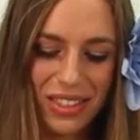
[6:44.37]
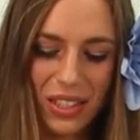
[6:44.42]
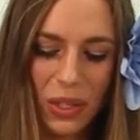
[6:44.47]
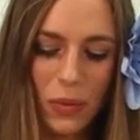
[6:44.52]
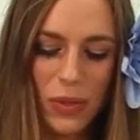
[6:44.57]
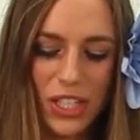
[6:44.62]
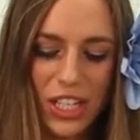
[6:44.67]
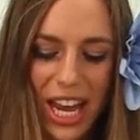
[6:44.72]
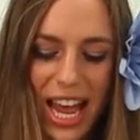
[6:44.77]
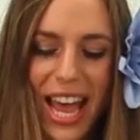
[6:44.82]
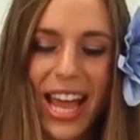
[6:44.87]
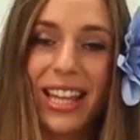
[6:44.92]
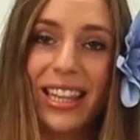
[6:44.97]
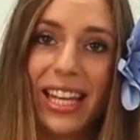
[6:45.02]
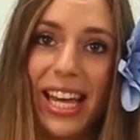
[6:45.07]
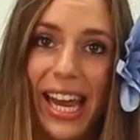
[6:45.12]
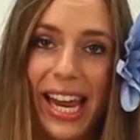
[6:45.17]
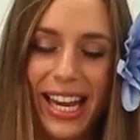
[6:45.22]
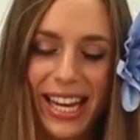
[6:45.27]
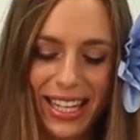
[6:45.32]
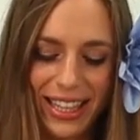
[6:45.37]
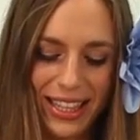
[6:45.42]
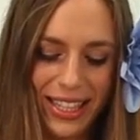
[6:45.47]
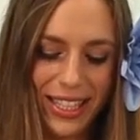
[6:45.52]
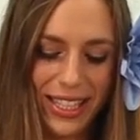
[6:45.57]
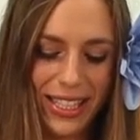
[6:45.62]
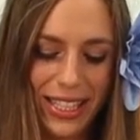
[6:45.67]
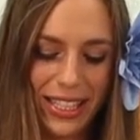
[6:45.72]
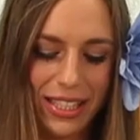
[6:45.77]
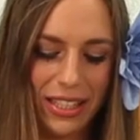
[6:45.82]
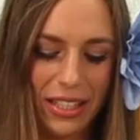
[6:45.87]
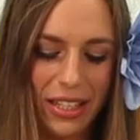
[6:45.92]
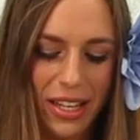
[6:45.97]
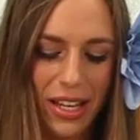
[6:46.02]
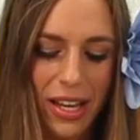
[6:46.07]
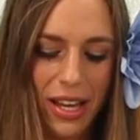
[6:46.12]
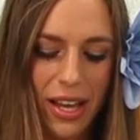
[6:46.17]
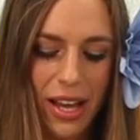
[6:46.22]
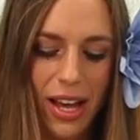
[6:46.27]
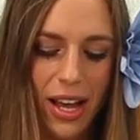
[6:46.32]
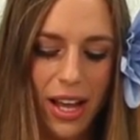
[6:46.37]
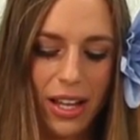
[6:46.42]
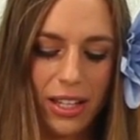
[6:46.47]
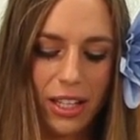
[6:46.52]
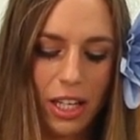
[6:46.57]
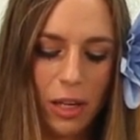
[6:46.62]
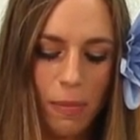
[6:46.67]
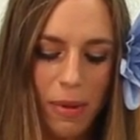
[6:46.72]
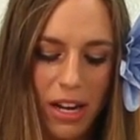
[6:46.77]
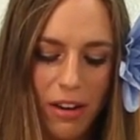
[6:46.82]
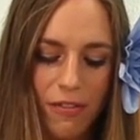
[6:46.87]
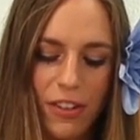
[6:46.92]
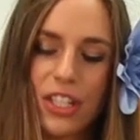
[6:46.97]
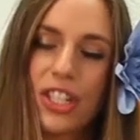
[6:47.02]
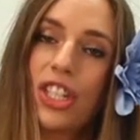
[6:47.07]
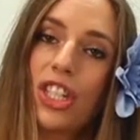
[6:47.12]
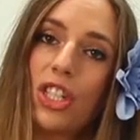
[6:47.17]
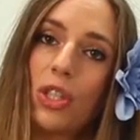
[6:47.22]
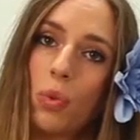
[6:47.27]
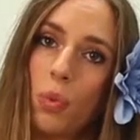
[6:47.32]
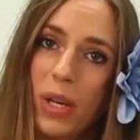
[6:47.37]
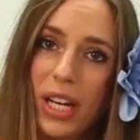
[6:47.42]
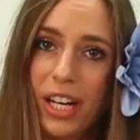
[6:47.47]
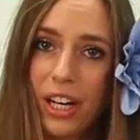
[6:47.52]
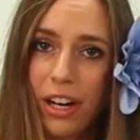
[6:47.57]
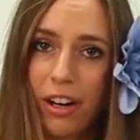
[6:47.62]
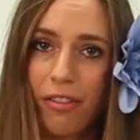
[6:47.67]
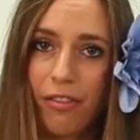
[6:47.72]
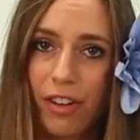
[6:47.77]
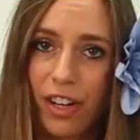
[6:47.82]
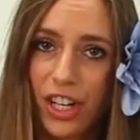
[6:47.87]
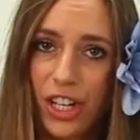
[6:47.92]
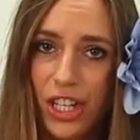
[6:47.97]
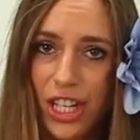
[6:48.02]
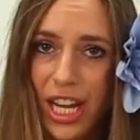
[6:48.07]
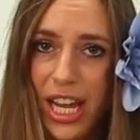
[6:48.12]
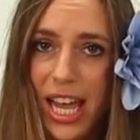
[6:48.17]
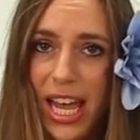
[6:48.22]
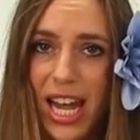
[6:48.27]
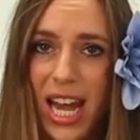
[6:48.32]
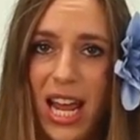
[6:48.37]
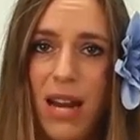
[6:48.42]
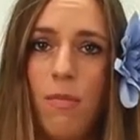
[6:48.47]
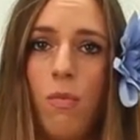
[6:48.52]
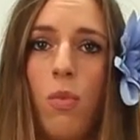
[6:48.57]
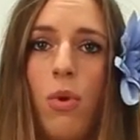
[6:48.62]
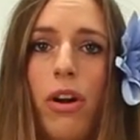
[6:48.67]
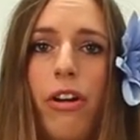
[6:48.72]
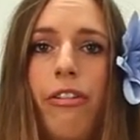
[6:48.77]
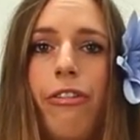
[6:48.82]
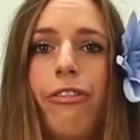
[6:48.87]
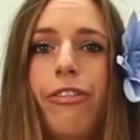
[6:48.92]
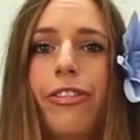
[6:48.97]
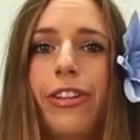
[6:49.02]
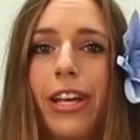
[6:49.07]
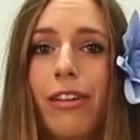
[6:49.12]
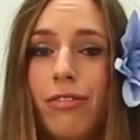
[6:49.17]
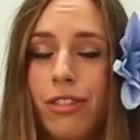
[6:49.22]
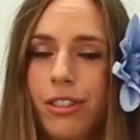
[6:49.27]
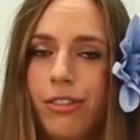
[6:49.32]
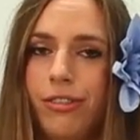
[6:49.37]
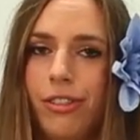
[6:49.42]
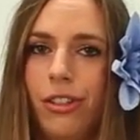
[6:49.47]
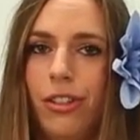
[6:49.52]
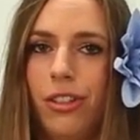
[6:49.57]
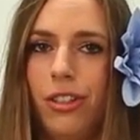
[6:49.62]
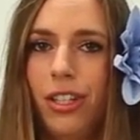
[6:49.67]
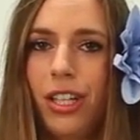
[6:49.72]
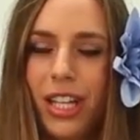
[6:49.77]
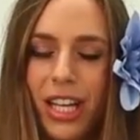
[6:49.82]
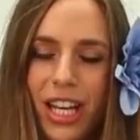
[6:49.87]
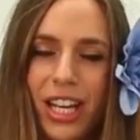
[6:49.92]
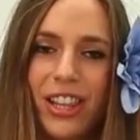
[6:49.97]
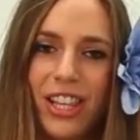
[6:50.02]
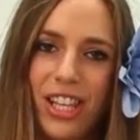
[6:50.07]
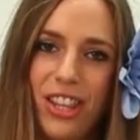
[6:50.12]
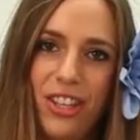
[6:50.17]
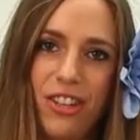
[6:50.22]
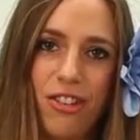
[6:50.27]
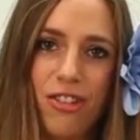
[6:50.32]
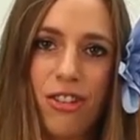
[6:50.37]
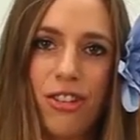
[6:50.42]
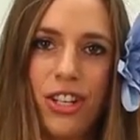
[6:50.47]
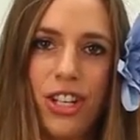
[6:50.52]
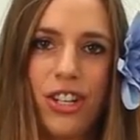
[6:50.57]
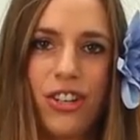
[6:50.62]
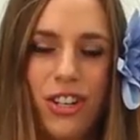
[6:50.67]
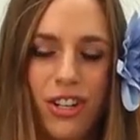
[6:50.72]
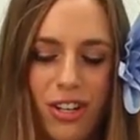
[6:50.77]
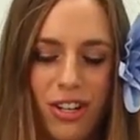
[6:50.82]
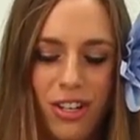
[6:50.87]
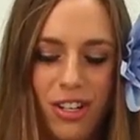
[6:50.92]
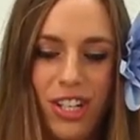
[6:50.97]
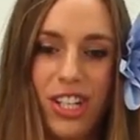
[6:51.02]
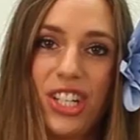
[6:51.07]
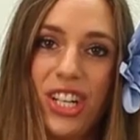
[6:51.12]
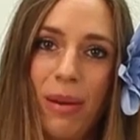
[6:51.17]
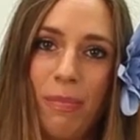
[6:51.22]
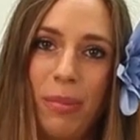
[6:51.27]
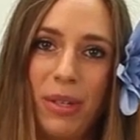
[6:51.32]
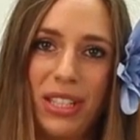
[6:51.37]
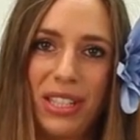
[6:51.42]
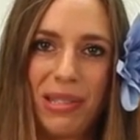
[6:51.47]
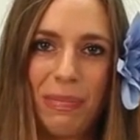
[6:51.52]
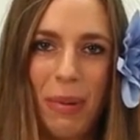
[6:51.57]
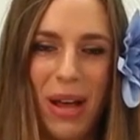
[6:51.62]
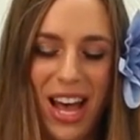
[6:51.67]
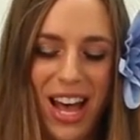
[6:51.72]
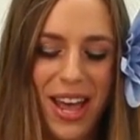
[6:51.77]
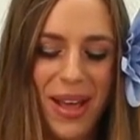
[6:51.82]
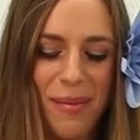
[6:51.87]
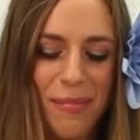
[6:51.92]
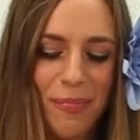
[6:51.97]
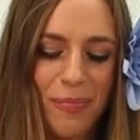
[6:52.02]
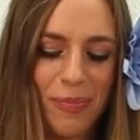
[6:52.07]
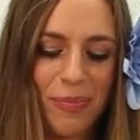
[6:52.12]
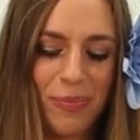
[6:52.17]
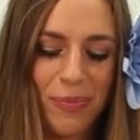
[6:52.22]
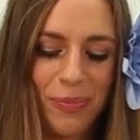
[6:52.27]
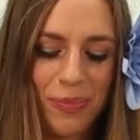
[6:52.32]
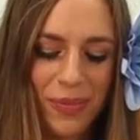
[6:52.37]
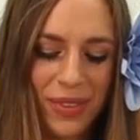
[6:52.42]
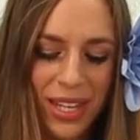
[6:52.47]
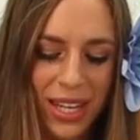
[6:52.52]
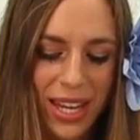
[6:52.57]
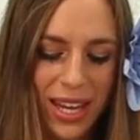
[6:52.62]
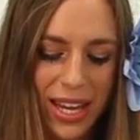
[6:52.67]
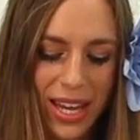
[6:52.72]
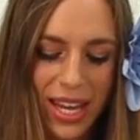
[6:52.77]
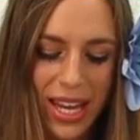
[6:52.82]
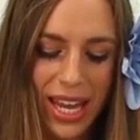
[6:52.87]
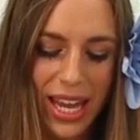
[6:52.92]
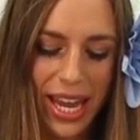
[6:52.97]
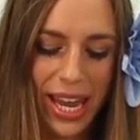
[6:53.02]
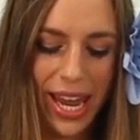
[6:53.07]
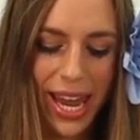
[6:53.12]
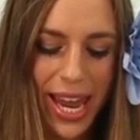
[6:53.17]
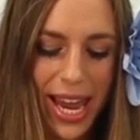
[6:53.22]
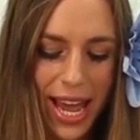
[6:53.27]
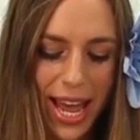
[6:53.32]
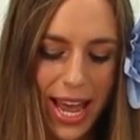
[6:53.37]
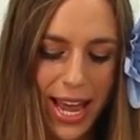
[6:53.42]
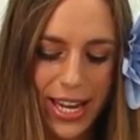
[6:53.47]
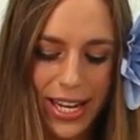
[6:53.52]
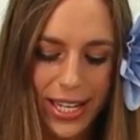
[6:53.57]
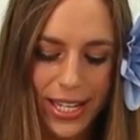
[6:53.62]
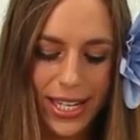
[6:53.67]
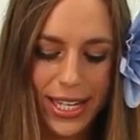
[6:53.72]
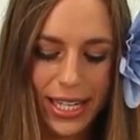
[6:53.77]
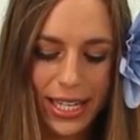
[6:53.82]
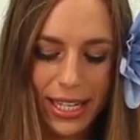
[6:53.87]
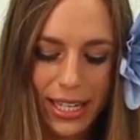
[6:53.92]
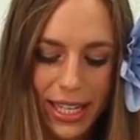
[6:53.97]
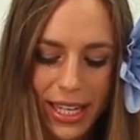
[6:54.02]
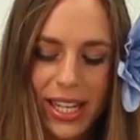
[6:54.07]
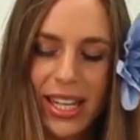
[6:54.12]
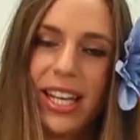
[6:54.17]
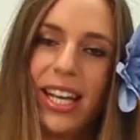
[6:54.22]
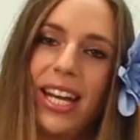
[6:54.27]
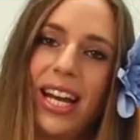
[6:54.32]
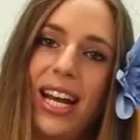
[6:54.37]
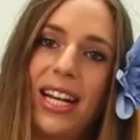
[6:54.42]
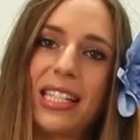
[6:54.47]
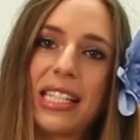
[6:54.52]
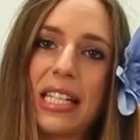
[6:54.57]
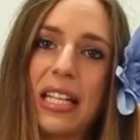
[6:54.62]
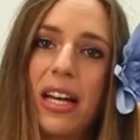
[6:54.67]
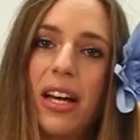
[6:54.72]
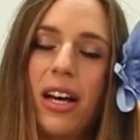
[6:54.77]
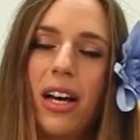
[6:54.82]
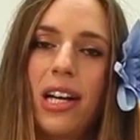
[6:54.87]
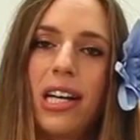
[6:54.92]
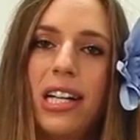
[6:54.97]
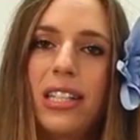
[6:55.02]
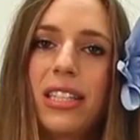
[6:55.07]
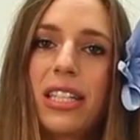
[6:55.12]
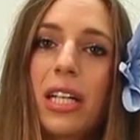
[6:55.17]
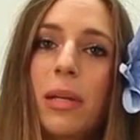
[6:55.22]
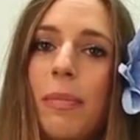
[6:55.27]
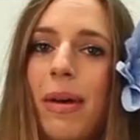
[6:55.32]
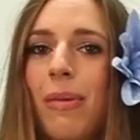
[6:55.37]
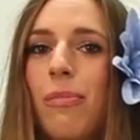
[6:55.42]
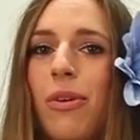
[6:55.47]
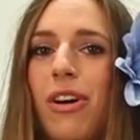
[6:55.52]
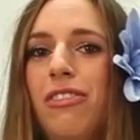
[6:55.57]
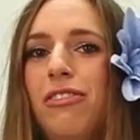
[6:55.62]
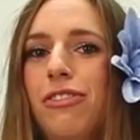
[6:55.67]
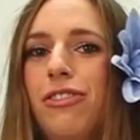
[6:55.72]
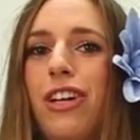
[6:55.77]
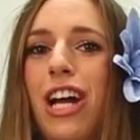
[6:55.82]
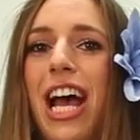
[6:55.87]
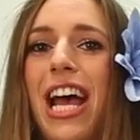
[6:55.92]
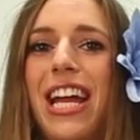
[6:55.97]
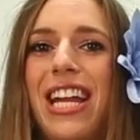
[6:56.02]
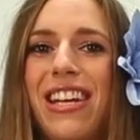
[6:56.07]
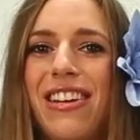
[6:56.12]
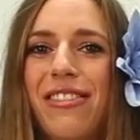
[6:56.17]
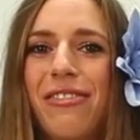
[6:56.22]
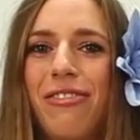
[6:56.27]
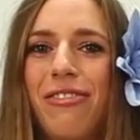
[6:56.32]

which I like. This is a little bit of a sweeter version and more flavorful than the traditional shepherd's pie. And it has a little bit more variety of